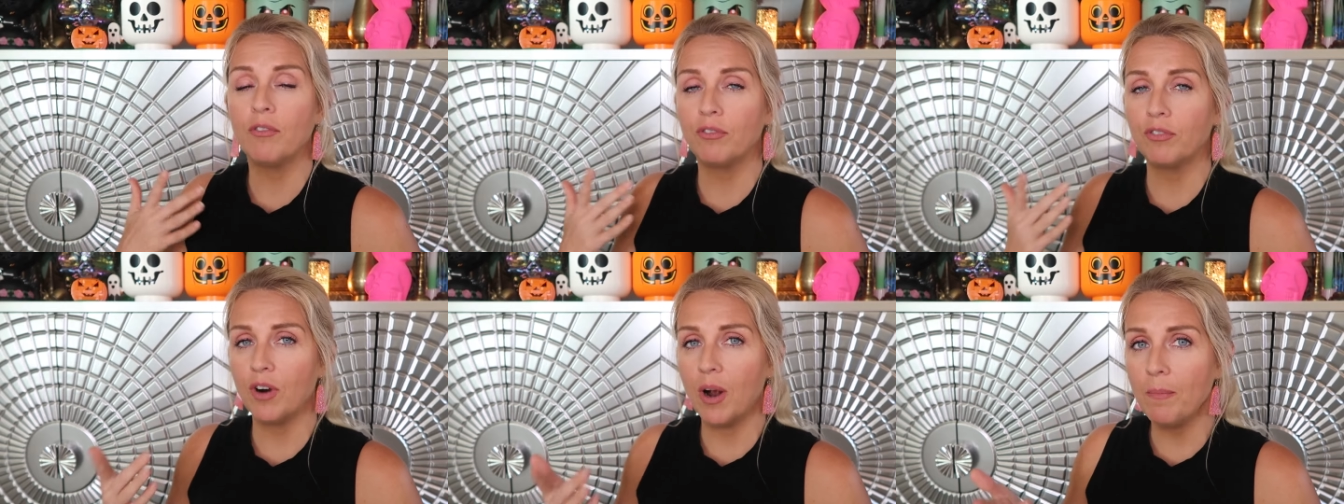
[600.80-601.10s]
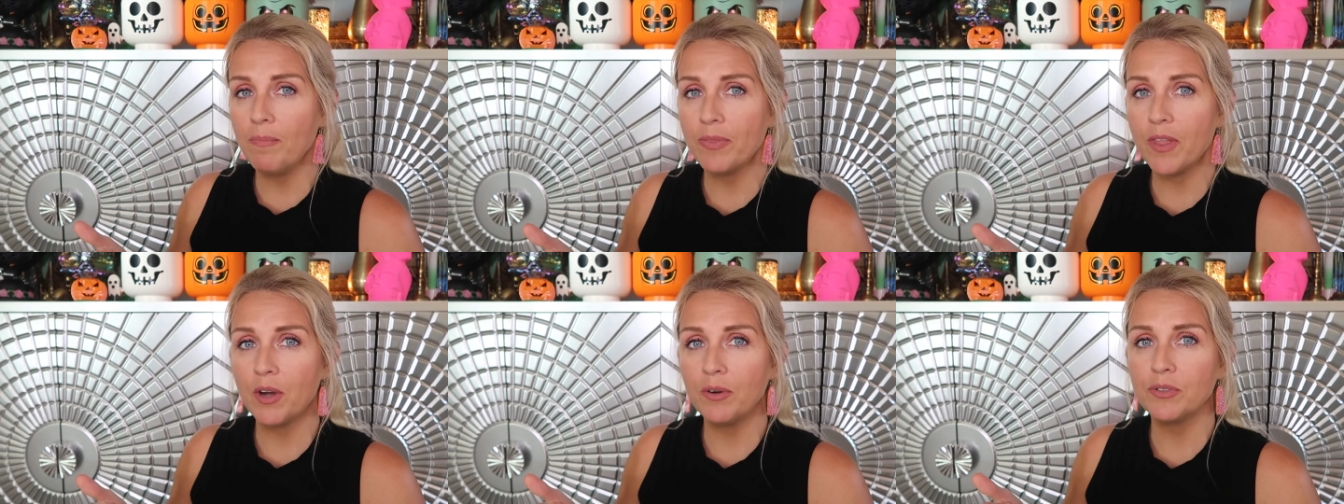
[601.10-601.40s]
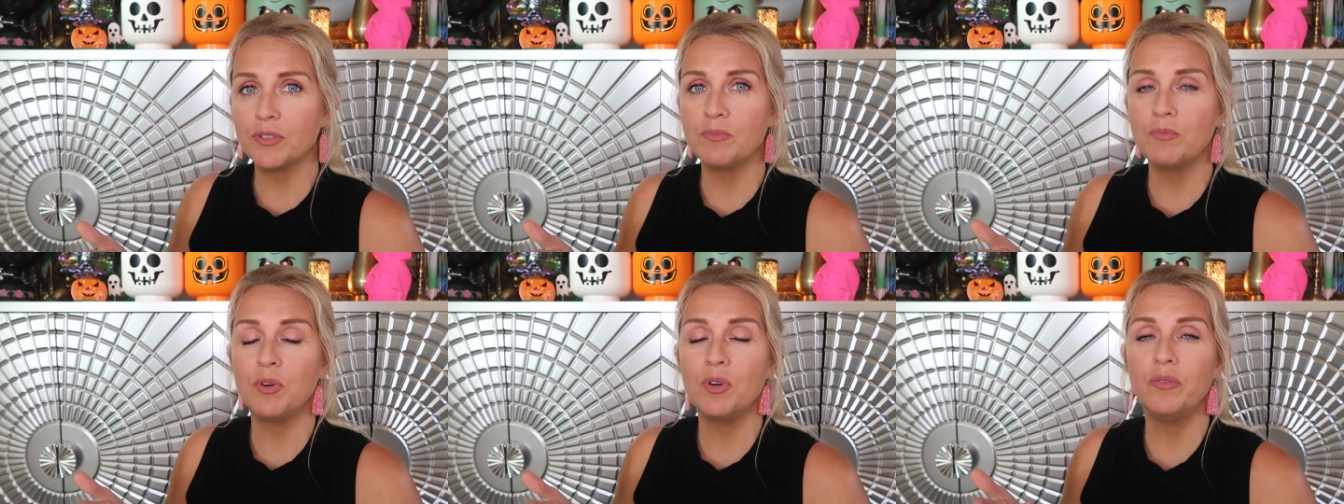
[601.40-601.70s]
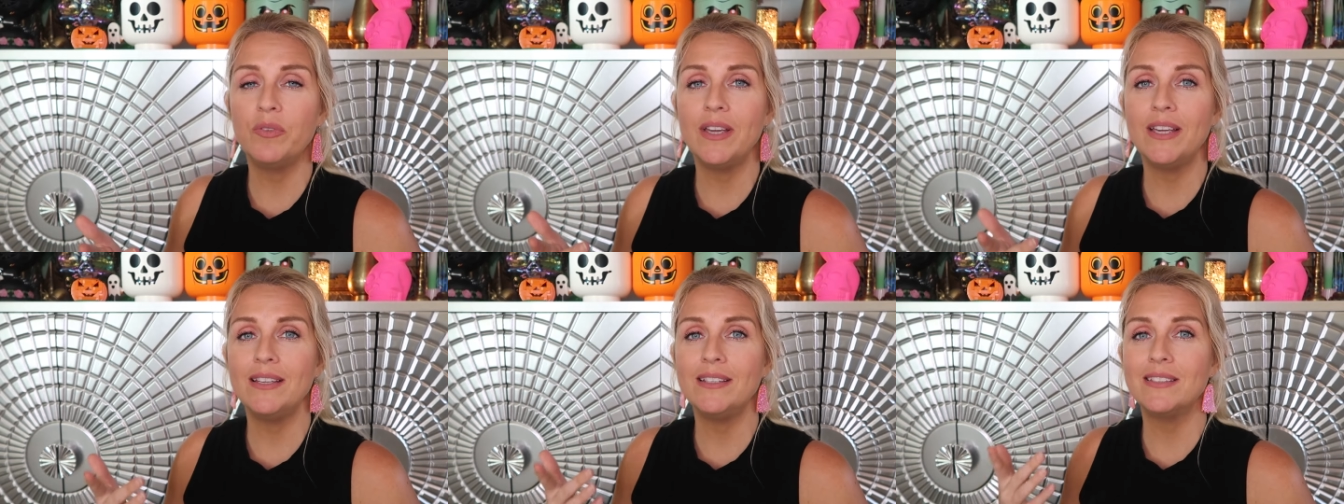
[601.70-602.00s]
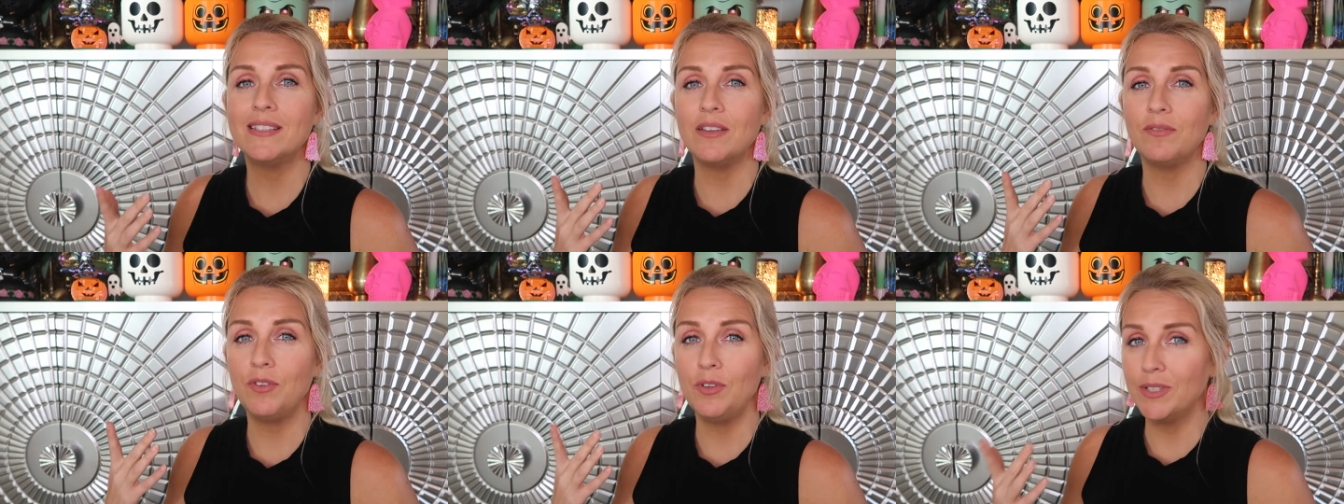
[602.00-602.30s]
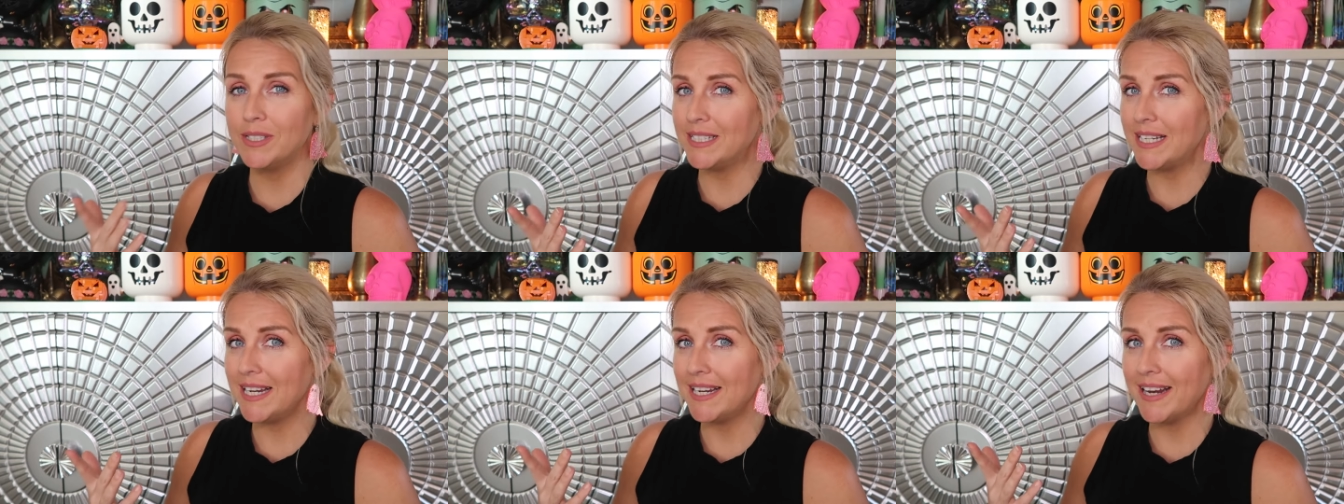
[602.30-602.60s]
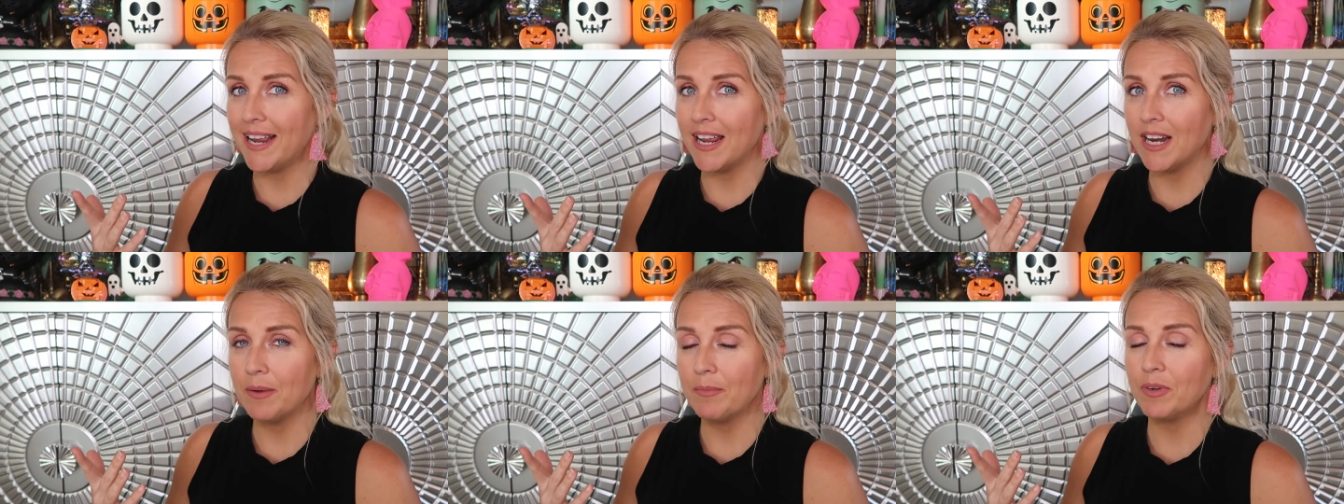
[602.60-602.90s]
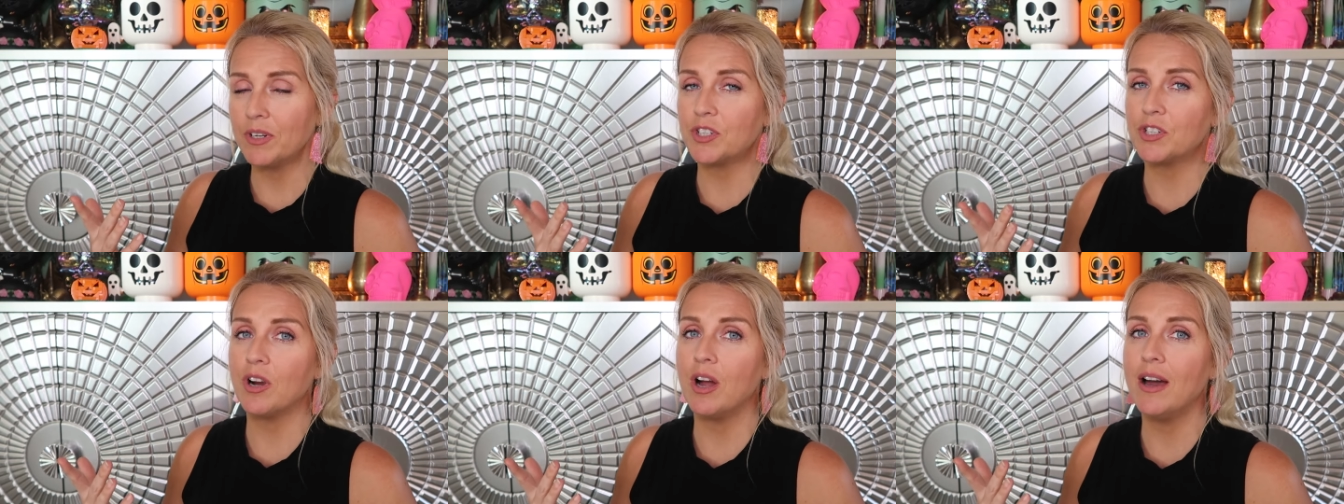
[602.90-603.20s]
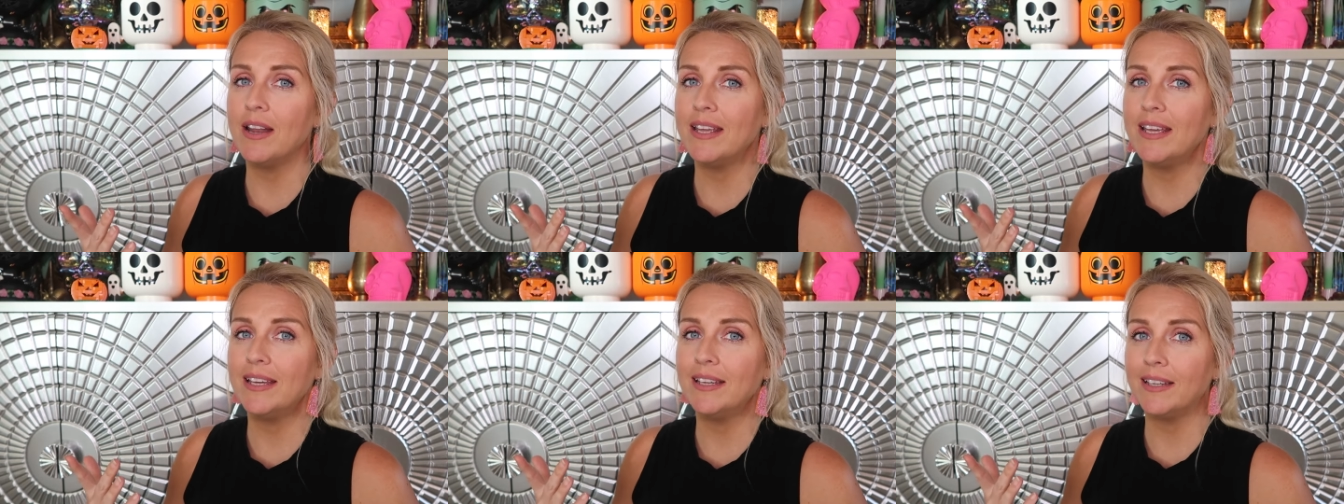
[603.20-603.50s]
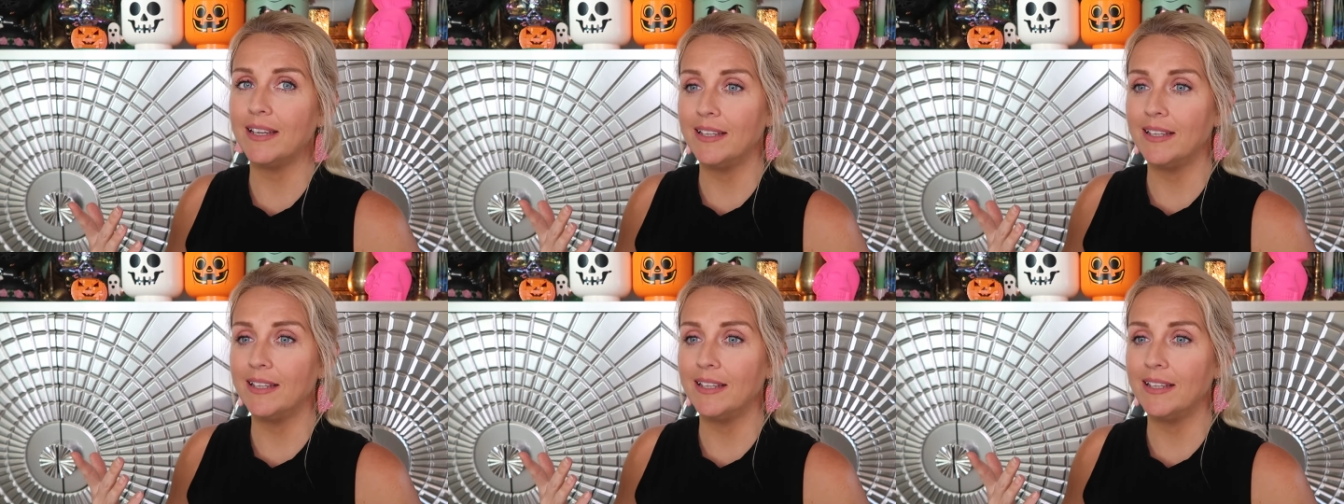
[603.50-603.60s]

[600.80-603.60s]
from those movies, if you see an animatronic,